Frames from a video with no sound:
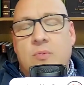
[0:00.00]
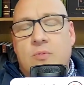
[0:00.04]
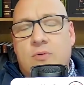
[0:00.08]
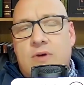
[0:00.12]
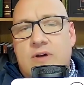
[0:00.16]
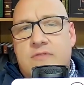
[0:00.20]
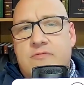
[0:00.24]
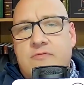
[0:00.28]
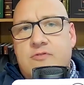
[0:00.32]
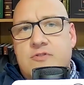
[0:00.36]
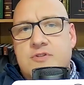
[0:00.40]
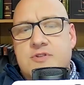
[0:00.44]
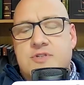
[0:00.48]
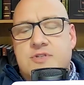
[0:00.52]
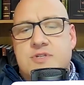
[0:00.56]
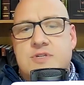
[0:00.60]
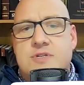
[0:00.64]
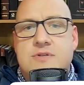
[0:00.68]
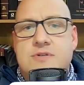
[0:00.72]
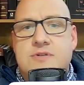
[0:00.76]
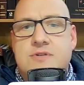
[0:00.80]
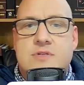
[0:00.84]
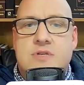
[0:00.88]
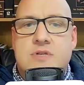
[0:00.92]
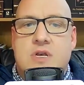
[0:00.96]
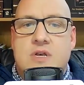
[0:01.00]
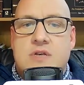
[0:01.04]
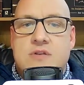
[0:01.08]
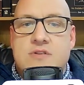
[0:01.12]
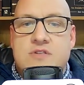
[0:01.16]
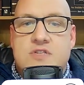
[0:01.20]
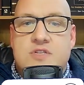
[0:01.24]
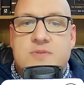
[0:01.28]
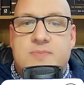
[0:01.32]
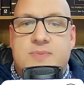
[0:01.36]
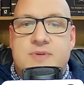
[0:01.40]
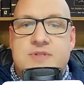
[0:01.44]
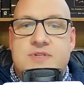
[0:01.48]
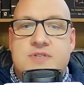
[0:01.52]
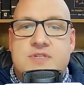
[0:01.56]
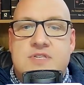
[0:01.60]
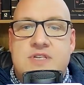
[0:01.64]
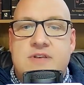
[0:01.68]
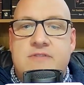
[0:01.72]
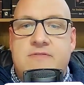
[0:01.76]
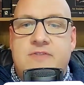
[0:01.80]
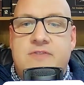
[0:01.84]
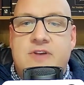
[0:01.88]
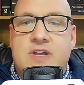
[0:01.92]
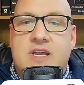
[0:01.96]
references
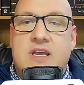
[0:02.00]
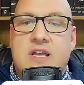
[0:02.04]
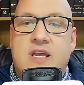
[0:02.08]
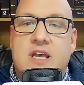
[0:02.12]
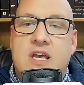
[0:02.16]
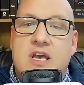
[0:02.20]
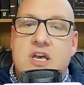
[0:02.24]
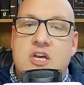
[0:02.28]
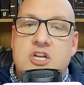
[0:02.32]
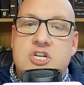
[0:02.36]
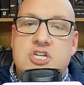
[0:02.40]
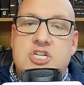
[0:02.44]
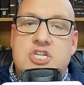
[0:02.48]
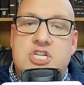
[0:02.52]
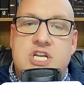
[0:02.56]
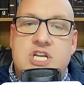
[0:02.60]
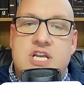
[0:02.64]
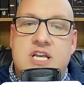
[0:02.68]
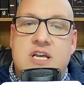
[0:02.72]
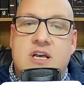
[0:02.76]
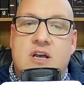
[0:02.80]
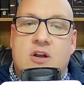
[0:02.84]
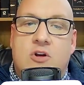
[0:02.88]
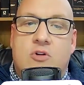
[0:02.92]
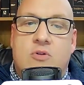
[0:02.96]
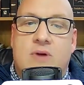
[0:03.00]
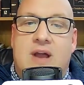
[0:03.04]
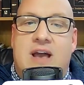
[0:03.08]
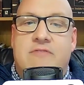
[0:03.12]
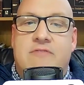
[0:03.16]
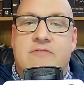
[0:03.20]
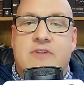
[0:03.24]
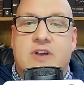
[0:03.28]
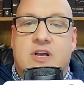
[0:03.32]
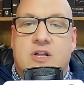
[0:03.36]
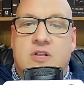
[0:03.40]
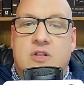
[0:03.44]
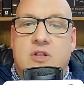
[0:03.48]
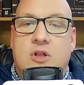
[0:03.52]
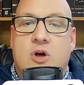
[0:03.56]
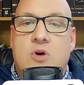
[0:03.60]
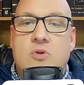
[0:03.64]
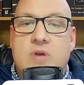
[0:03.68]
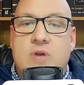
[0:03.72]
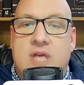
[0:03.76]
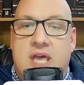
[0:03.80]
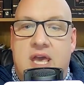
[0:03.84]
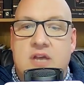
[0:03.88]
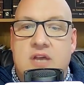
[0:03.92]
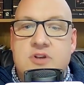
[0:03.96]
specific geographic
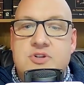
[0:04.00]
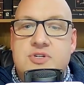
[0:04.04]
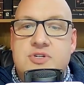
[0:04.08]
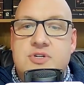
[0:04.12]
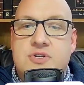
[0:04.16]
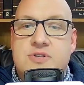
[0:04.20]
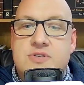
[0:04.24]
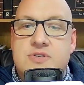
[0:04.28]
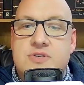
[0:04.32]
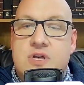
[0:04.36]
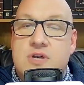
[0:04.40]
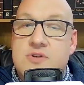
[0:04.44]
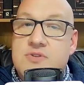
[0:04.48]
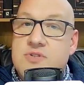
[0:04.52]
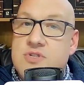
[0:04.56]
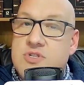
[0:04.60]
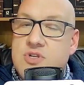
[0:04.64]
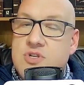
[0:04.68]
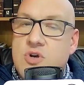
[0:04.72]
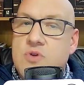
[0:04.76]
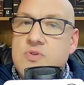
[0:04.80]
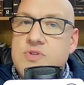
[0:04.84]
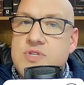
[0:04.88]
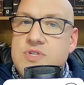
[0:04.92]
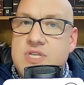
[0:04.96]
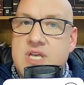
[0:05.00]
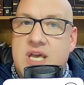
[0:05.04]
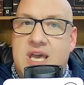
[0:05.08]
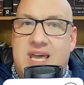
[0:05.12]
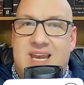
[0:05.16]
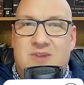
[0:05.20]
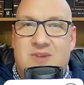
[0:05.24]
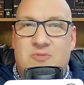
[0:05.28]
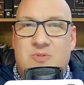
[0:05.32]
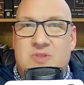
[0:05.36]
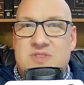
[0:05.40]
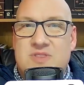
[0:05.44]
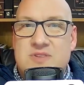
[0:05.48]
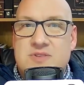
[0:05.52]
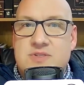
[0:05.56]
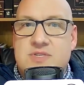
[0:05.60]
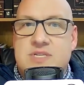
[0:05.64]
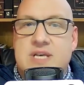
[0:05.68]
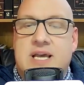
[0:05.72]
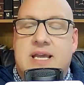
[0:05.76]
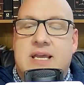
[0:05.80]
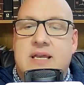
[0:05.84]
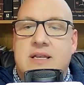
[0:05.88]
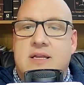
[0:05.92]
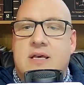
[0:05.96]
locations associated with the
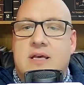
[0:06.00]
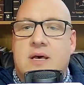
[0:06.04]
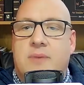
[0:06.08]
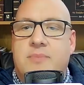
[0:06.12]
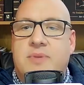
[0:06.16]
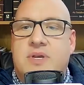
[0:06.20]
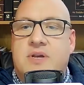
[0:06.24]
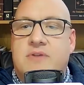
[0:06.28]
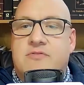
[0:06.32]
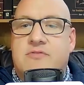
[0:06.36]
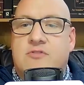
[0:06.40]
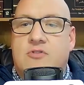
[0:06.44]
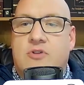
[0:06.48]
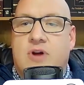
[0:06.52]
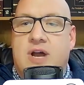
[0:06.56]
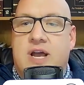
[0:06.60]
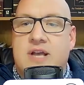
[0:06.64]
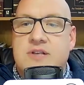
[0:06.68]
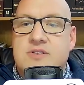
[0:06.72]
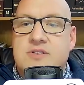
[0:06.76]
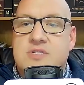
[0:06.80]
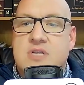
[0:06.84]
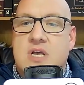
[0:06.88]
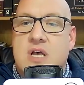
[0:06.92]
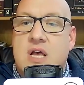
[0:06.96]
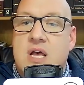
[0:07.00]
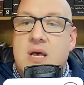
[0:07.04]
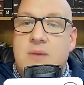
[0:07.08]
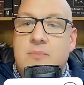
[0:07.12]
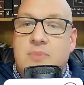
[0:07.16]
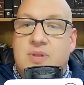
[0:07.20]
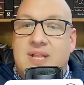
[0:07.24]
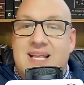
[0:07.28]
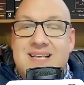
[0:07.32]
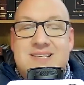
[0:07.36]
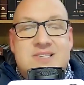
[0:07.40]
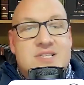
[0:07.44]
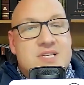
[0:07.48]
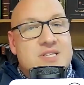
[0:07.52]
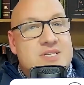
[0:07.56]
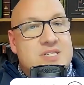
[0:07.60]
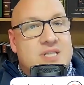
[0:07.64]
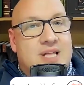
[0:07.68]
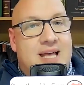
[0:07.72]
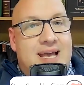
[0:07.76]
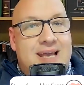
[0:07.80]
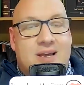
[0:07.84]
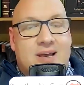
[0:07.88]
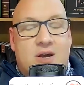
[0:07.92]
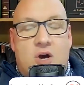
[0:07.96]
second coming of Christ. Places
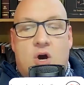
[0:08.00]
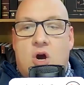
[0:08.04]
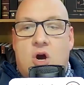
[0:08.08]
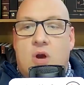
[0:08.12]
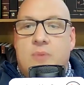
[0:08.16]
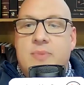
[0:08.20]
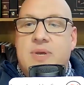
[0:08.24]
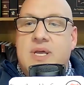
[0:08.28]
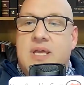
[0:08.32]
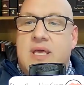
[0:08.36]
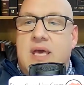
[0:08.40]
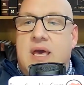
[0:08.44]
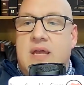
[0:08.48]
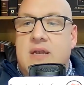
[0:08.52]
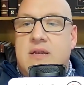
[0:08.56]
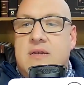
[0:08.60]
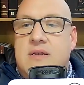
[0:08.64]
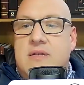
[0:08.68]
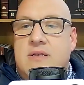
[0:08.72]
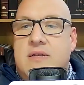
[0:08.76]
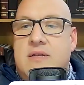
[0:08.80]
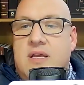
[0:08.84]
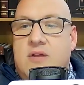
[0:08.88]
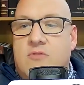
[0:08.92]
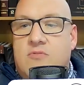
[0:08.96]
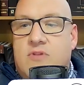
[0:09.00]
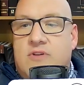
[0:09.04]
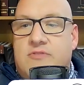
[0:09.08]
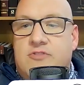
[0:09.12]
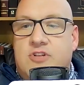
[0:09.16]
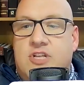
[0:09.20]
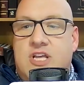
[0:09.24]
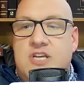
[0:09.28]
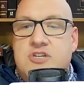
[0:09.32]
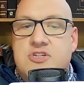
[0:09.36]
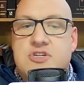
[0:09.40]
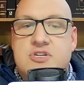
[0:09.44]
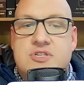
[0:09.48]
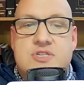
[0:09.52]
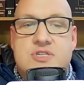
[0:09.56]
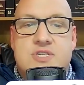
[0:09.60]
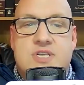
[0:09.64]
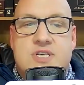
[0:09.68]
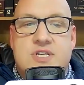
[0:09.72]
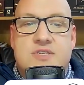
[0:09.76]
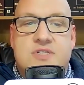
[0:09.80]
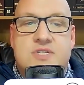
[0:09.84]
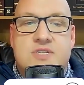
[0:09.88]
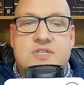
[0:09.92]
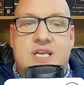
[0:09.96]
like Armageddon in Revelation
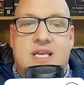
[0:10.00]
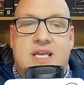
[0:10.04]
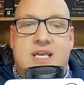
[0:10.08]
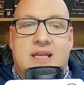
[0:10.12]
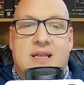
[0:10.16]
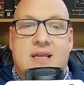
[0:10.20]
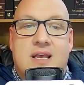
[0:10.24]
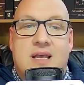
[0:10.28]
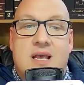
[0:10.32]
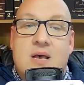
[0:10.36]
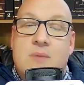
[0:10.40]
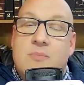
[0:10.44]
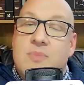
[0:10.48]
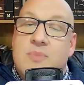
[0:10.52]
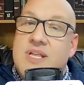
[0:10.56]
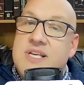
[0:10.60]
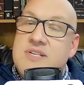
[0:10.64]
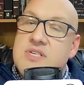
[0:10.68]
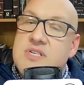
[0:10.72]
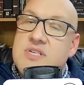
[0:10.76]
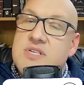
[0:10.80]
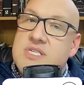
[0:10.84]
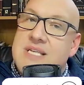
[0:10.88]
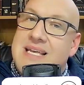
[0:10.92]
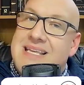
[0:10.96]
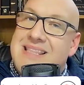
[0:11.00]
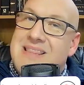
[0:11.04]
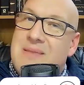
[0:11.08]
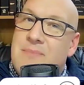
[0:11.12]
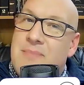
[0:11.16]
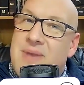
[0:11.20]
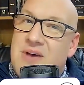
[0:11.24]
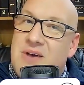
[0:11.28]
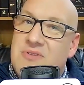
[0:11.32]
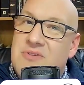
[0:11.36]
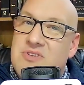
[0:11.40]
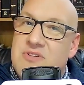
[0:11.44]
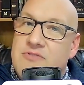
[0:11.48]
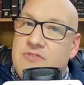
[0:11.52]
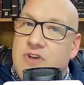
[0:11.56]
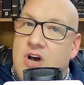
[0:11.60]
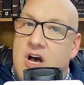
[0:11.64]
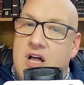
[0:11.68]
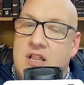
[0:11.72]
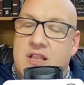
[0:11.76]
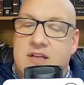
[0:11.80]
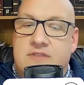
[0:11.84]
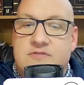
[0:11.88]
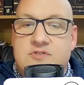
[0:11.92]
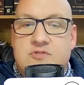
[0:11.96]
16, places like the Mount of
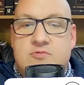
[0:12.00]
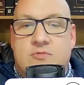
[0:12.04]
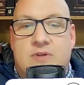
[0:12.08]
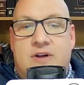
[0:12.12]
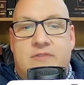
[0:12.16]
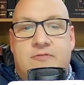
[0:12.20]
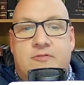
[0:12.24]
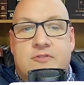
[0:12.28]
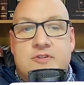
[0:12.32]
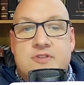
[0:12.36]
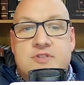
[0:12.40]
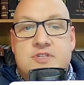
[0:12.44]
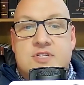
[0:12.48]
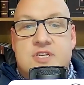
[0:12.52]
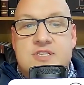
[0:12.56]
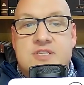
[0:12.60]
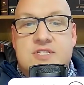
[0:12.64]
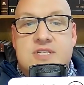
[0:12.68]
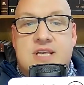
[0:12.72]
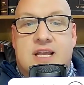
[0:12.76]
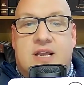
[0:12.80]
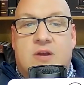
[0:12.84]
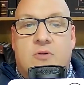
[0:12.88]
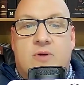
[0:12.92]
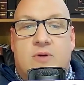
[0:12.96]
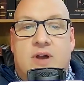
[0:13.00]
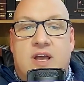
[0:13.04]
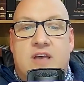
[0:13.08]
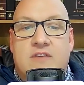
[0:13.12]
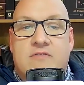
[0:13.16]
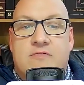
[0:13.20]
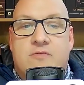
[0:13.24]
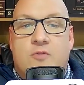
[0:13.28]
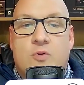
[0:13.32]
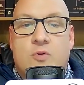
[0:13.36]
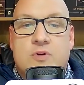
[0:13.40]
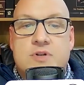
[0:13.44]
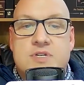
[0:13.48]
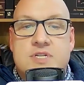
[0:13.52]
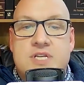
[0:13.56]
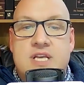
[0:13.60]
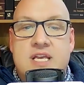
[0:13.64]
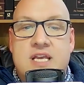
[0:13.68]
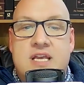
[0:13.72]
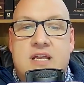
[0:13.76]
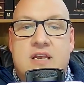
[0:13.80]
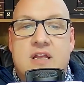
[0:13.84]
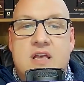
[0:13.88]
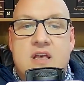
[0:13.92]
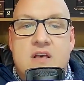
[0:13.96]
Olives referenced in Zechariah
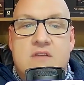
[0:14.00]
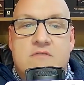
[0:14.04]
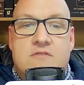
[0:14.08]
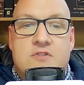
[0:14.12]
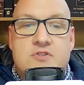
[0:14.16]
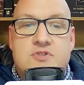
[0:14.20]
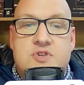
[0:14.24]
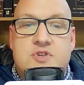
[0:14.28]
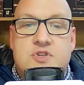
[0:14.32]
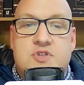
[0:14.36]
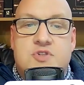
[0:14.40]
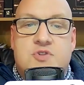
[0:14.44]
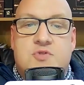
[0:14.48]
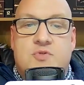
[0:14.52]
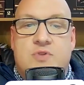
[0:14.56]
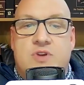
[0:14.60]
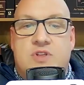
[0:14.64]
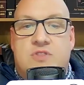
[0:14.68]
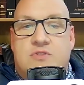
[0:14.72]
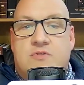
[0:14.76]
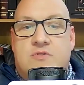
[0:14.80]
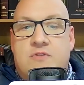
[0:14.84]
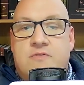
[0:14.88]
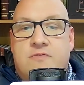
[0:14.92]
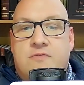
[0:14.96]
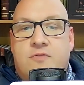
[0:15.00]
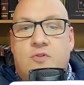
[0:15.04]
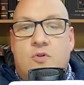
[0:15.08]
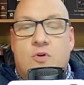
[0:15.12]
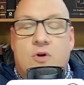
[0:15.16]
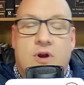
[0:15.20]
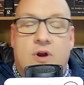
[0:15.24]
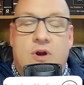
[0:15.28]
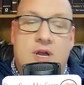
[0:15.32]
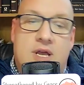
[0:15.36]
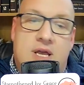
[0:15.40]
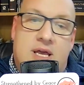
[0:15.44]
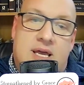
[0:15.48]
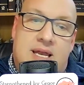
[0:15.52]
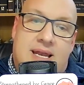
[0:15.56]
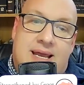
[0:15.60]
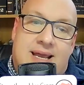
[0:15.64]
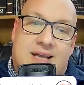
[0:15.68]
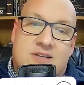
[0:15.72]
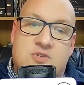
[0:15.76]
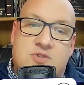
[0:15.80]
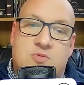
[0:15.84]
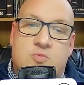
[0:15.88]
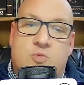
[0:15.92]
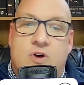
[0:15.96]
14, verses 3 through 4, and
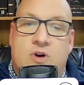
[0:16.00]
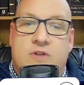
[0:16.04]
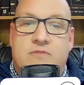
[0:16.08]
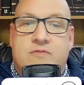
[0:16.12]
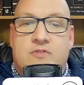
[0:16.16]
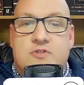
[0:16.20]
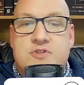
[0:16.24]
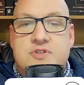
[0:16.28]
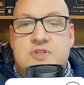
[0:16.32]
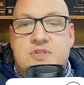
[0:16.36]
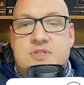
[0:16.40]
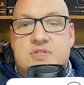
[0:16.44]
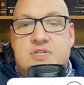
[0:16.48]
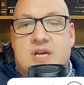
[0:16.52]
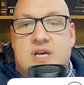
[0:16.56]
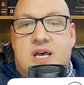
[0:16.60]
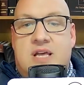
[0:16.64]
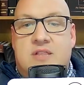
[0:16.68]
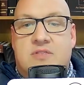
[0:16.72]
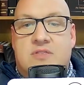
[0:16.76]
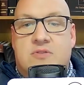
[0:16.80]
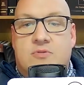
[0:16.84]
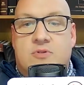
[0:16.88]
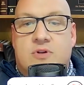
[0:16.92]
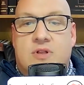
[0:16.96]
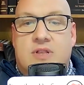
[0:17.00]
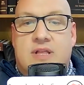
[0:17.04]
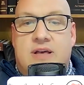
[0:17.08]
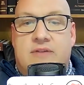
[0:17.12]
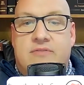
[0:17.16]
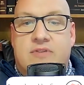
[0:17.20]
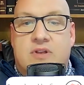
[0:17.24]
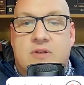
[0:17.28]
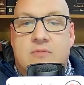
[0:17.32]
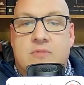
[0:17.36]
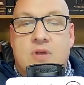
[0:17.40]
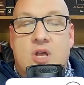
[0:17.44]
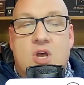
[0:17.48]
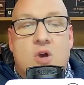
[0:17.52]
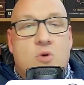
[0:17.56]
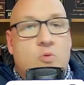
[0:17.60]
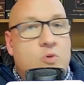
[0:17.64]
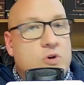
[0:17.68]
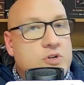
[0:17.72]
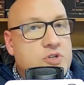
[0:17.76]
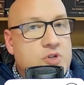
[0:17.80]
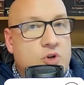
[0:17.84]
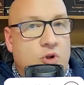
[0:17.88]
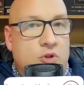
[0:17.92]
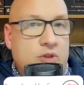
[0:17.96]
Acts 1, verses 9 through 11. We're
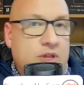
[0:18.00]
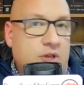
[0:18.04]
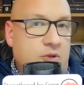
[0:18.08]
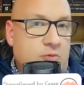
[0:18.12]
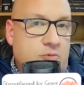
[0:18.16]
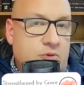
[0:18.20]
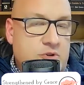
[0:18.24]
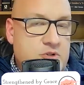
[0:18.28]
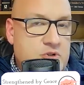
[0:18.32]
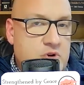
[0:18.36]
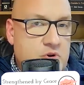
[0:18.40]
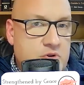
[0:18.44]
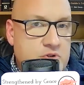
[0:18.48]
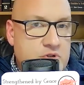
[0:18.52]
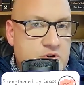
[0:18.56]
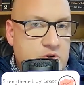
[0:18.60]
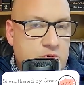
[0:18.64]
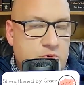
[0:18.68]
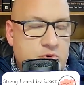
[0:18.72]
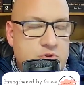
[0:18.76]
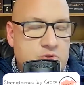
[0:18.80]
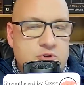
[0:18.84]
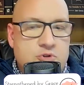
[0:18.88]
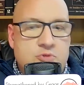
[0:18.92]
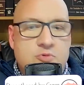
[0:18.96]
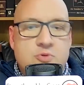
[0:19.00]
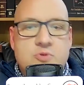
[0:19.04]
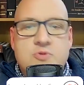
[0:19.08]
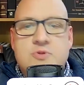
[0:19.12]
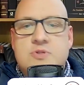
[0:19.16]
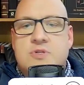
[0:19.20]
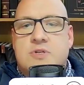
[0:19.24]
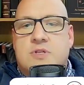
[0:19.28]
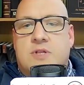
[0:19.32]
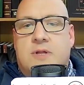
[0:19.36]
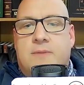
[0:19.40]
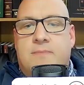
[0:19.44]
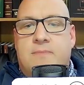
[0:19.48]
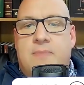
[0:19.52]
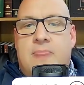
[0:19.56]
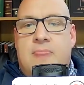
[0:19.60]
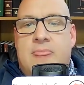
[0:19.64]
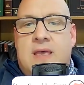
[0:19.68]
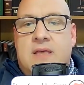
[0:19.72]
told he'll return to Jerusalem.